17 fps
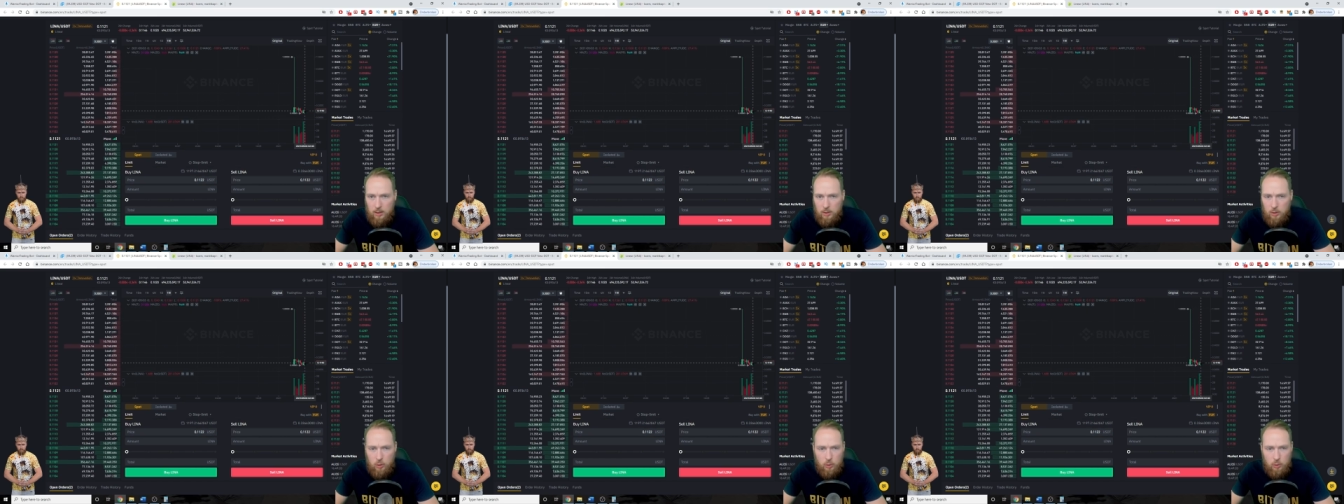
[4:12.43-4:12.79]

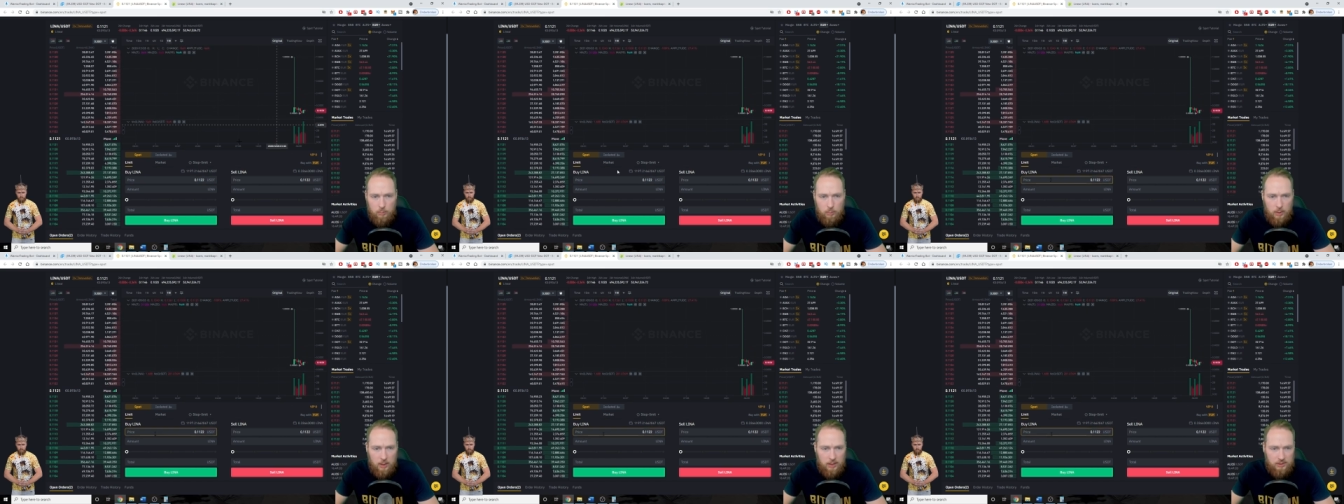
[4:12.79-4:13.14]

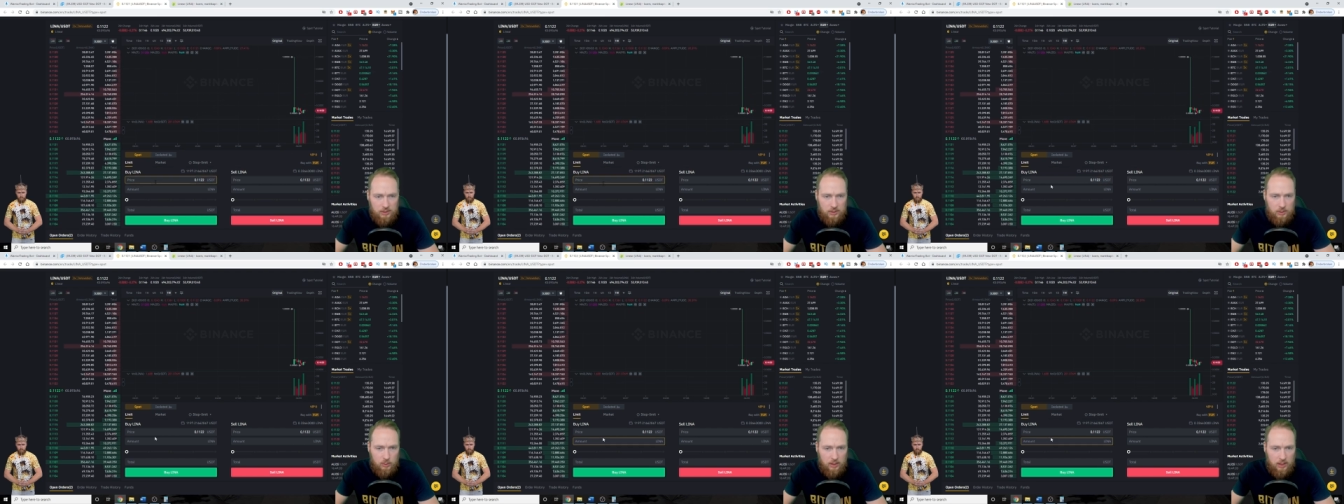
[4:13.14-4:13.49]
Current
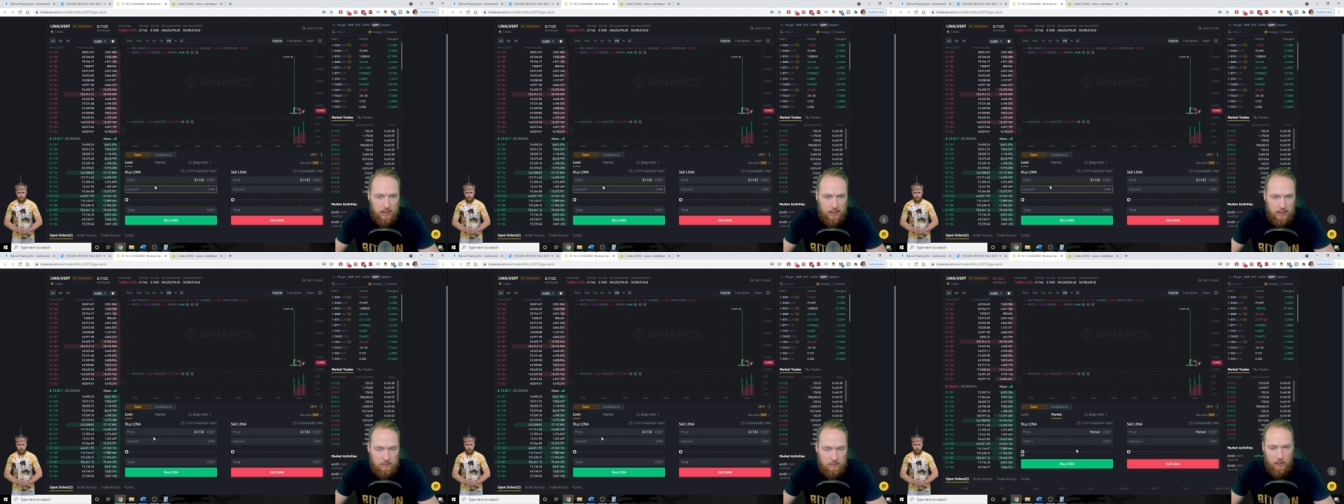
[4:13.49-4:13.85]
price is
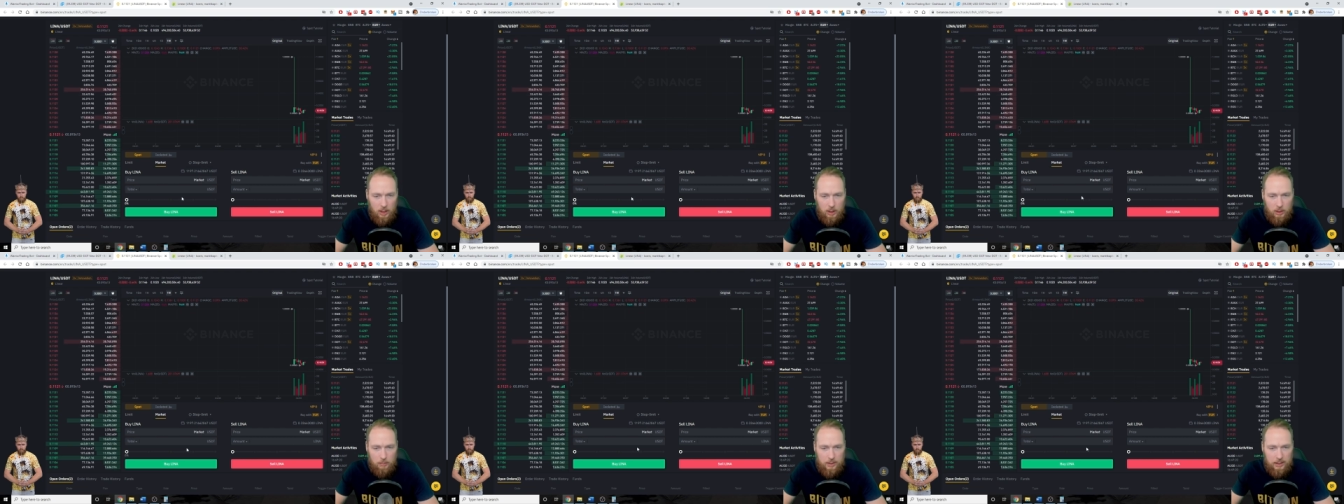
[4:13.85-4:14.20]
okay.
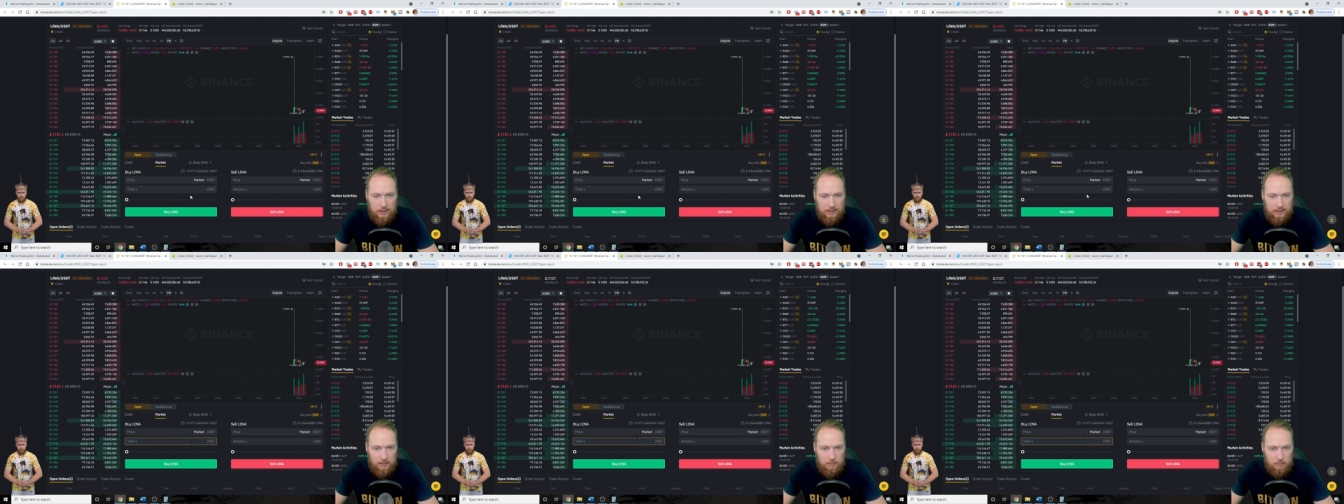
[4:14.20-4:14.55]
I'm gonna buy
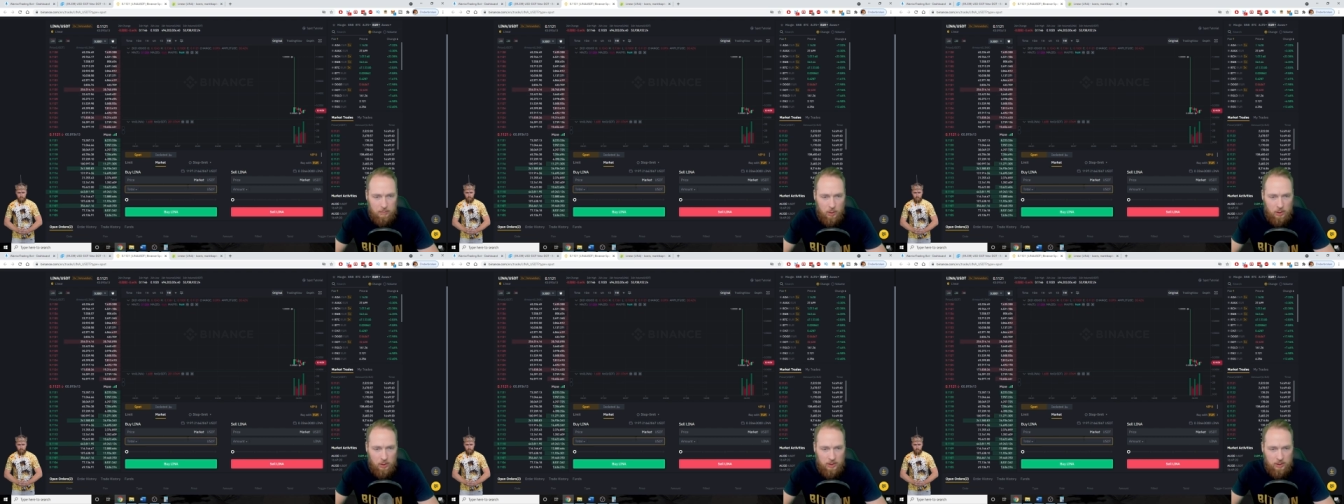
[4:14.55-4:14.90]
it at
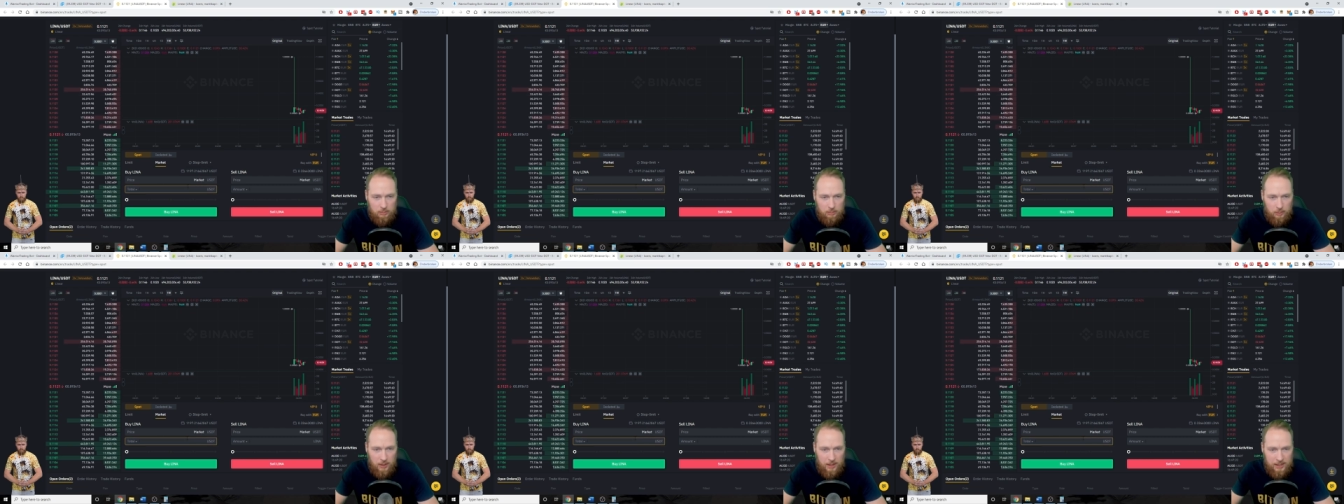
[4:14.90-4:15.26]

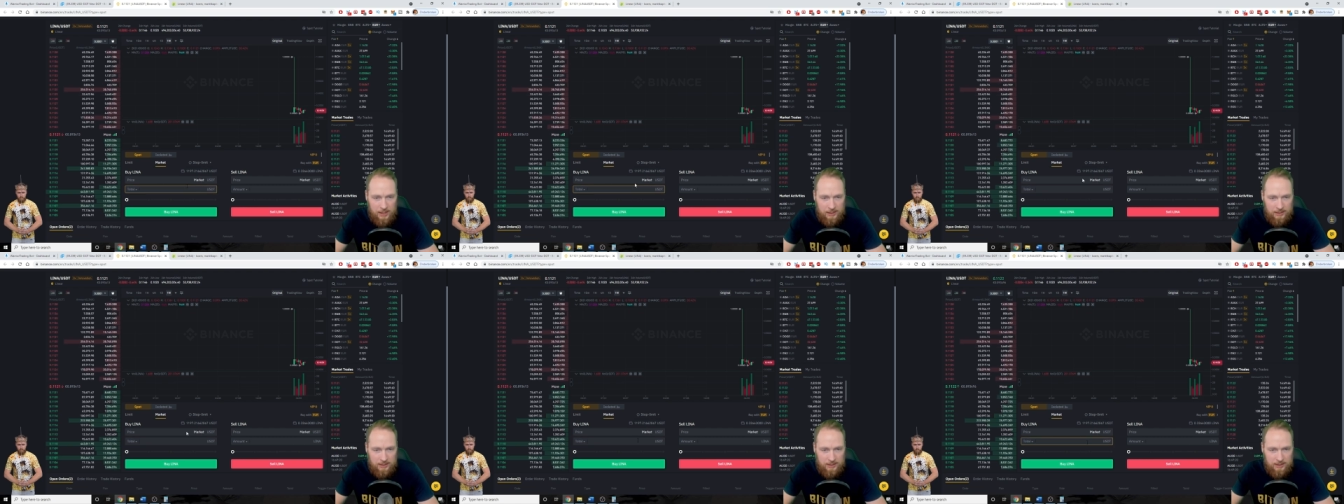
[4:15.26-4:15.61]
market
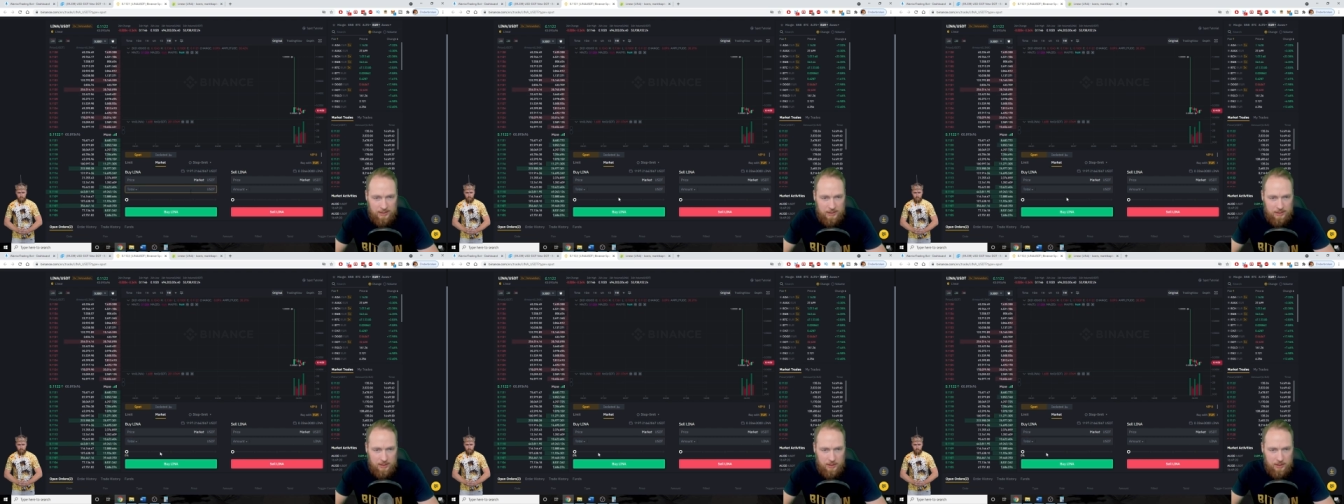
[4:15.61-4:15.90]
price.